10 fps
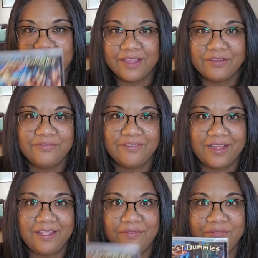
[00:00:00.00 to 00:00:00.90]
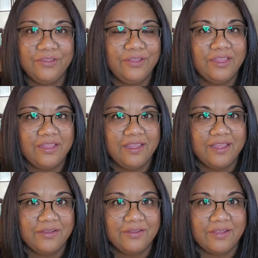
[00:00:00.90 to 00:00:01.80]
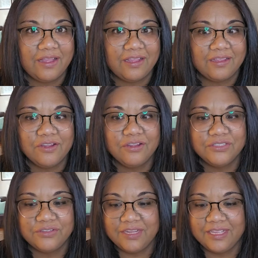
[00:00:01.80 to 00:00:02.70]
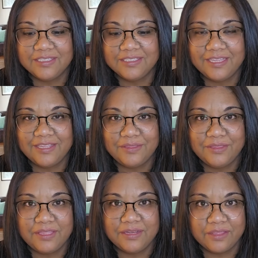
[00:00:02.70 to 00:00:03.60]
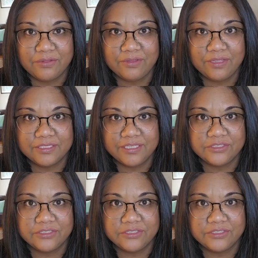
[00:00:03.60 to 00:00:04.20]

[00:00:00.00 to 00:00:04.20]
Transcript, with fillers: have five uh, concert dates in the Netherlands.